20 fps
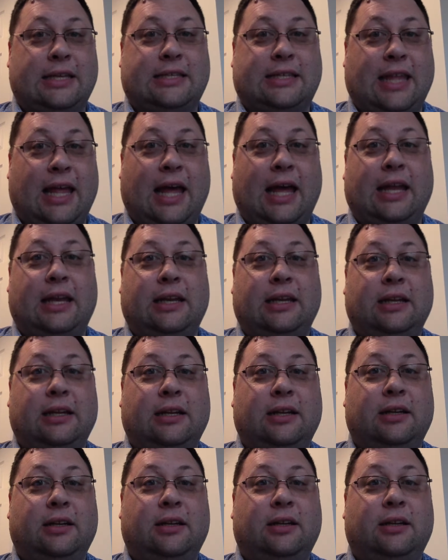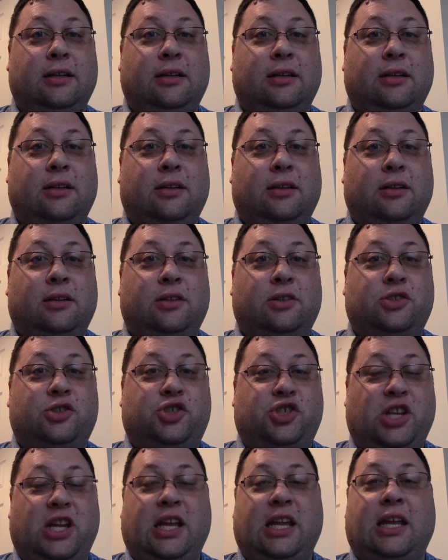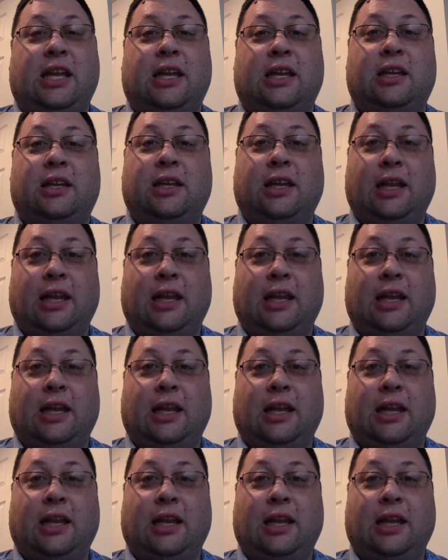that gene